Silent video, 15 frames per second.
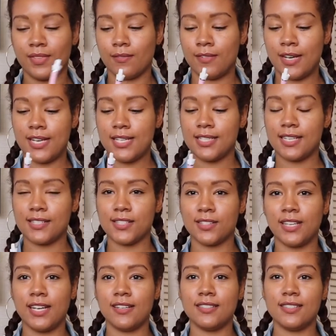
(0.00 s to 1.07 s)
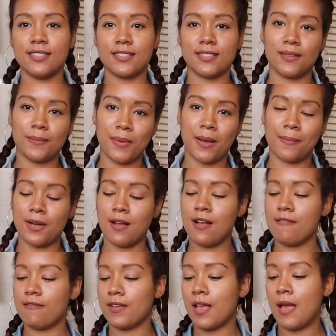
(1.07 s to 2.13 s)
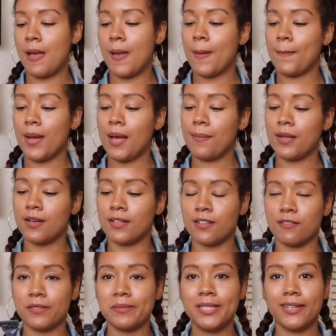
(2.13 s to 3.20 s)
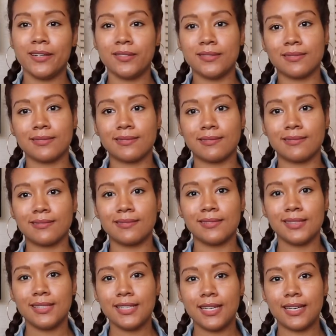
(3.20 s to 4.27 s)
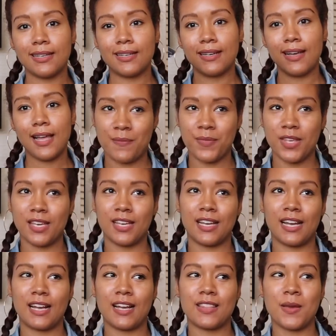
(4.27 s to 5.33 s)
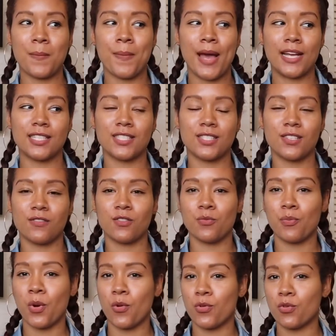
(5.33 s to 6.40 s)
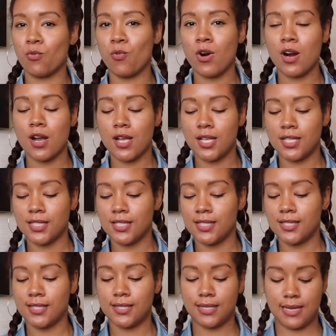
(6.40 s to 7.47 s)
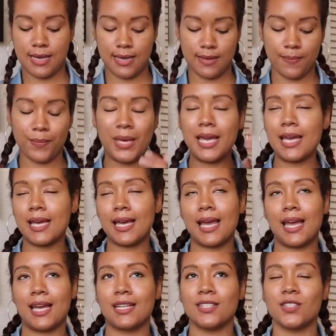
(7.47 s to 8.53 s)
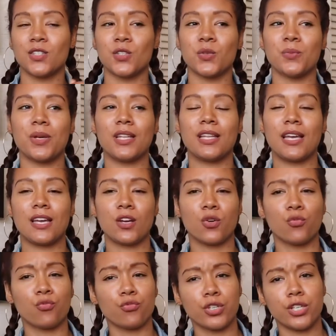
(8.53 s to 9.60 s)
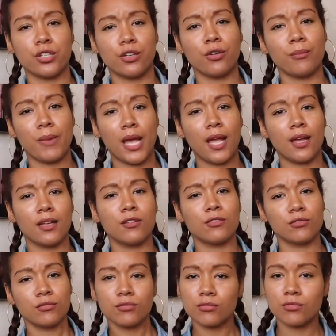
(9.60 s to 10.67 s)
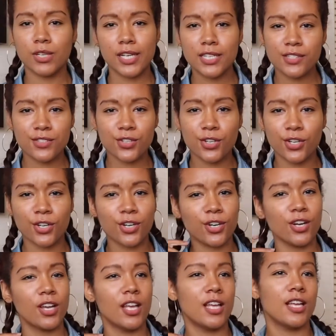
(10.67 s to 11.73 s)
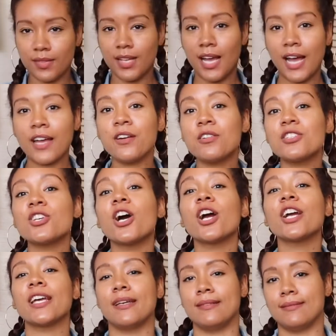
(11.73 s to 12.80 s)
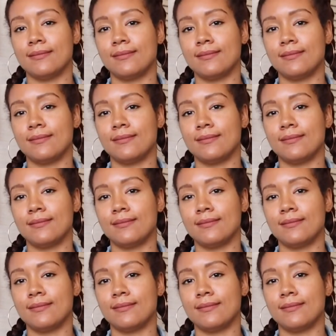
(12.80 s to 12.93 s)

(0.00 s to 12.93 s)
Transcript: right? That's on the Harry's, pop it off, pop it onto the flamingo. Look at, I'm thinking I got the best of the both worlds, like pink handle, but like a real man razor. I go to Target